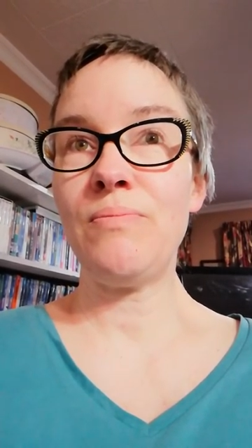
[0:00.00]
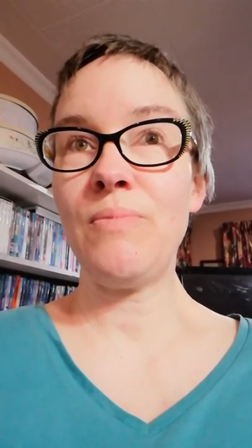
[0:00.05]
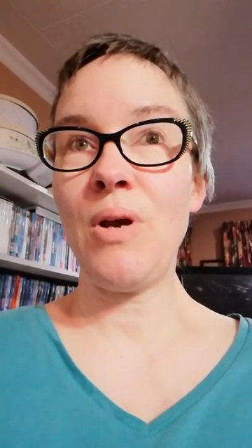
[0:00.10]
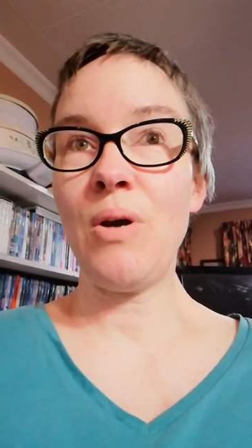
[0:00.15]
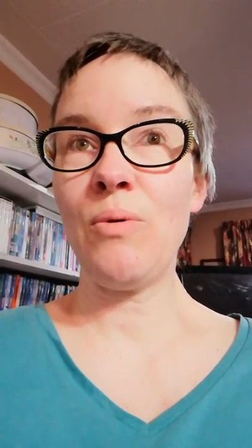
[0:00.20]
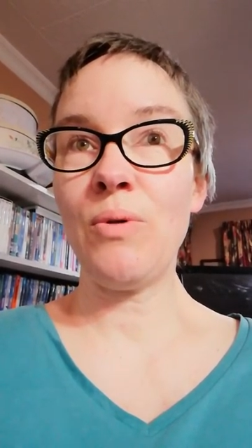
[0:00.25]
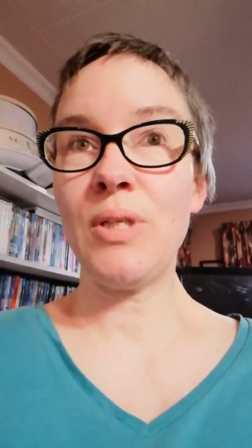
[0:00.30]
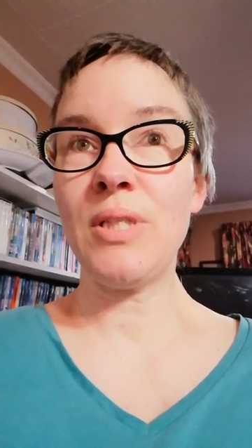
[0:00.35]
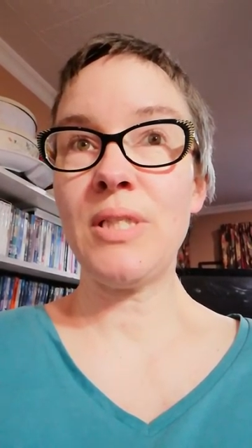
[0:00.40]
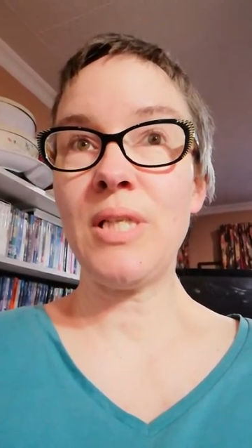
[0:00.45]

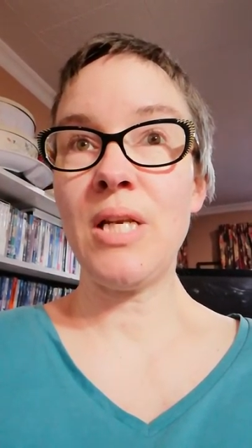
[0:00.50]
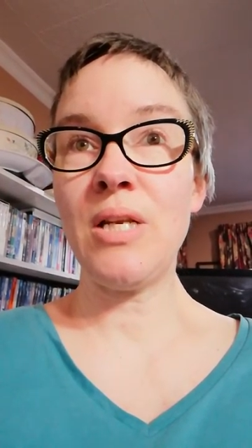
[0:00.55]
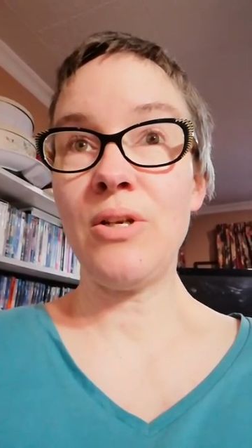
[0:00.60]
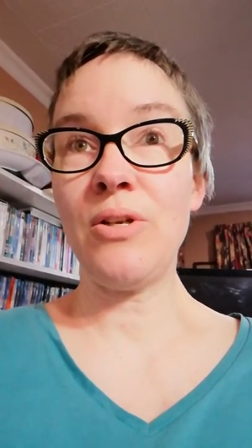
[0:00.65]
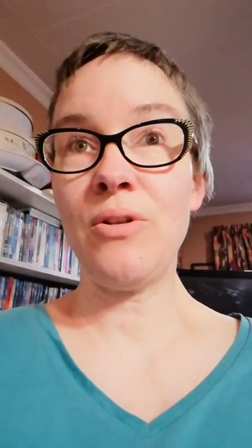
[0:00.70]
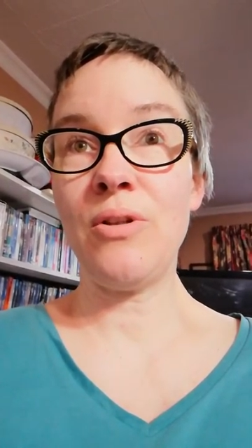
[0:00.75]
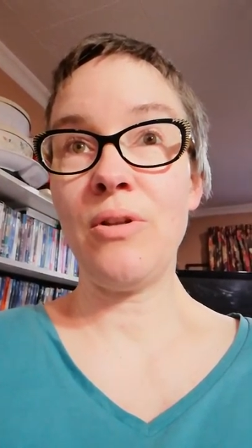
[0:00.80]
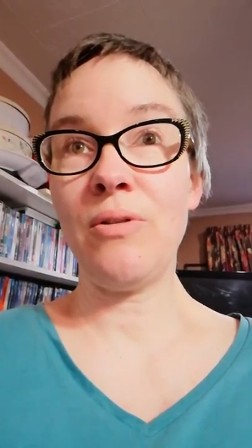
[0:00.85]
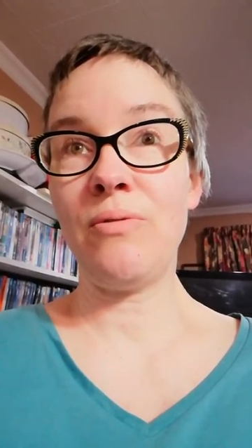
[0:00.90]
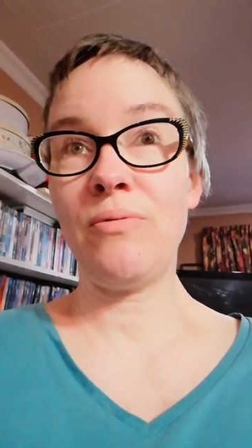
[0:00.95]
Eldest didn't
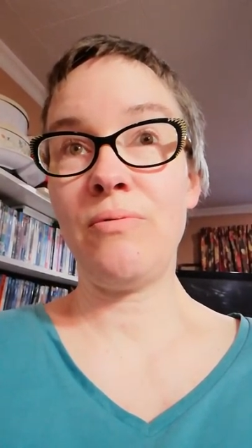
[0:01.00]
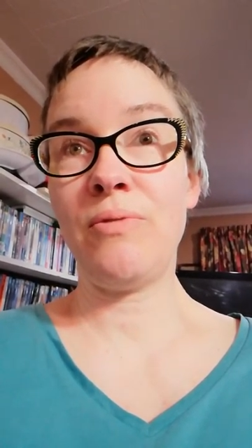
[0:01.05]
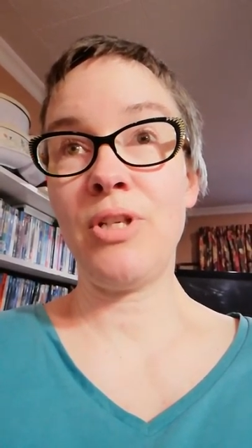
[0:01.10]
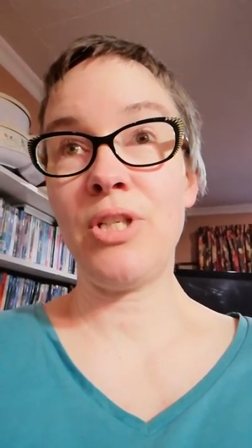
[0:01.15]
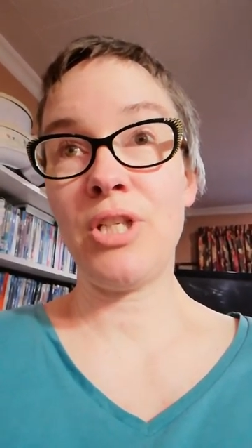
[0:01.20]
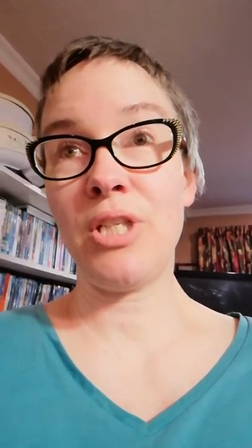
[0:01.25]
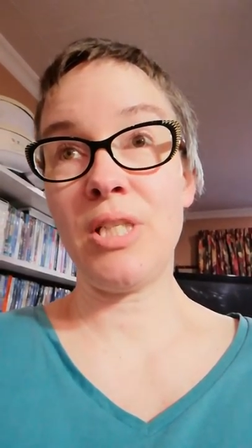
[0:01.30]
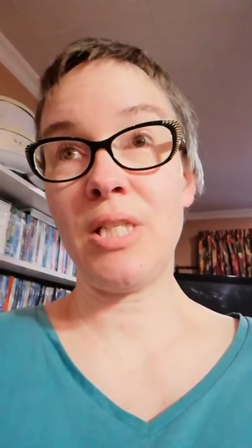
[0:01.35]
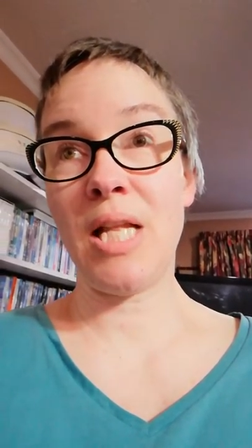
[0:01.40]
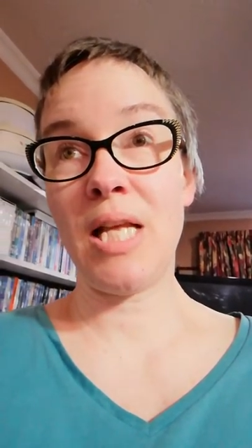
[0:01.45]
do the
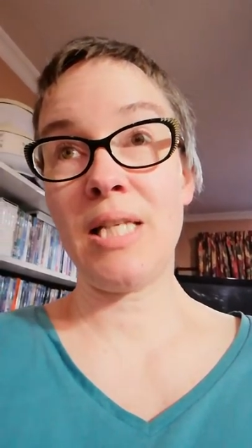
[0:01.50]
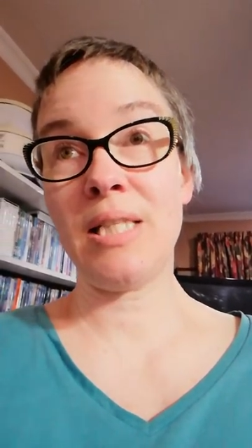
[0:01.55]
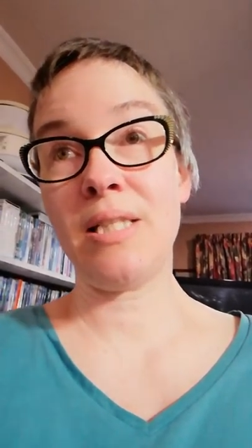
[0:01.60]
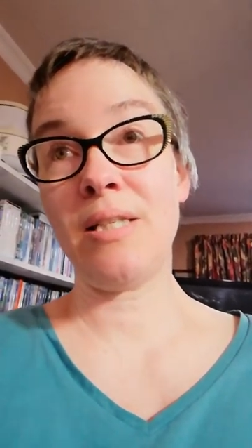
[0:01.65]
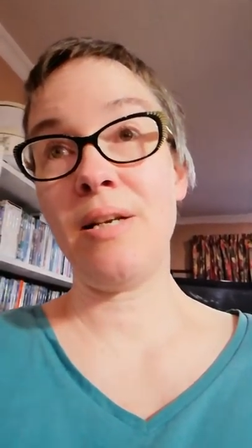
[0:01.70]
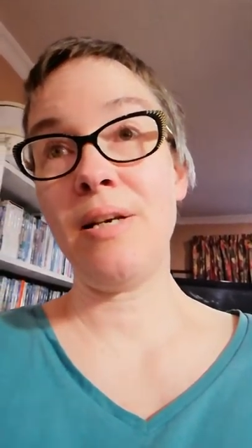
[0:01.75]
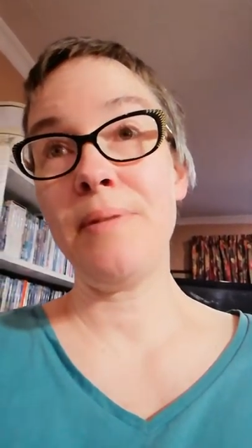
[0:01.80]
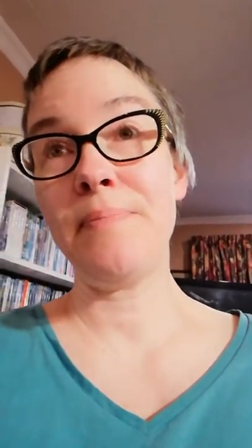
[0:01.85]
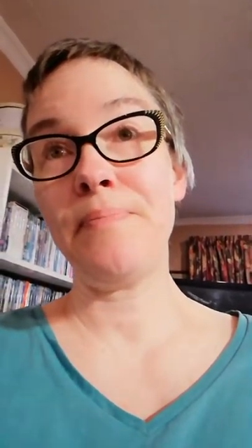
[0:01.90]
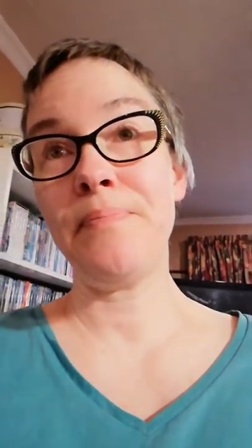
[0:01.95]
dishes last
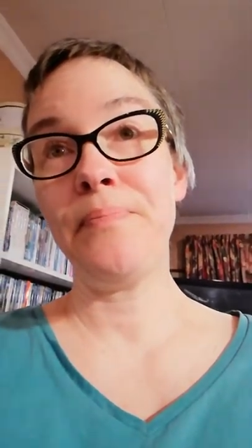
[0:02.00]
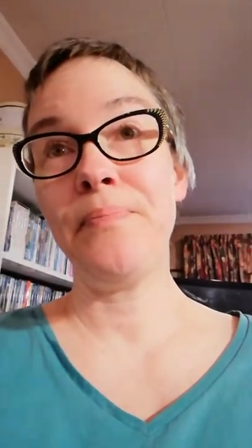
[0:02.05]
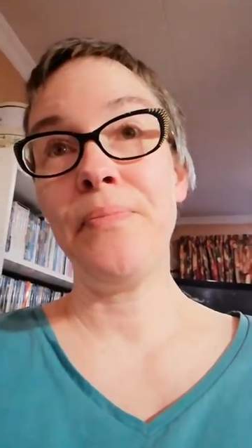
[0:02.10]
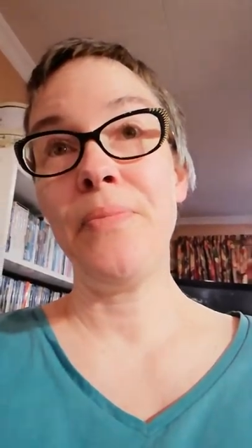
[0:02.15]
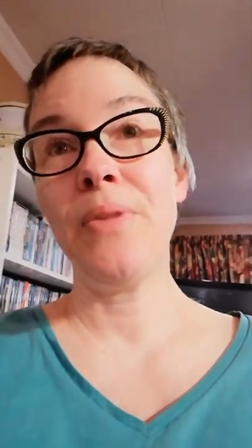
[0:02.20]
night,